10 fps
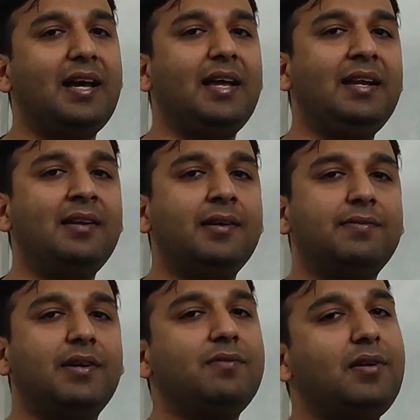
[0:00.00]
and
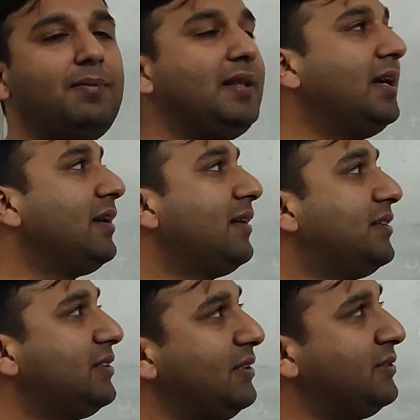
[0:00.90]
one will be the
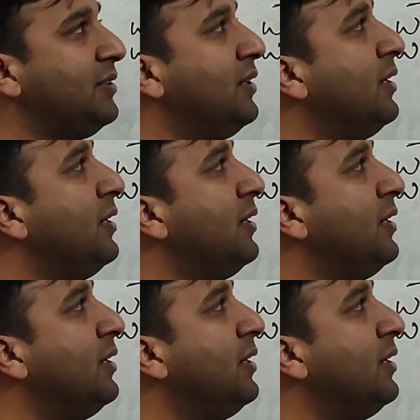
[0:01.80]
crystals.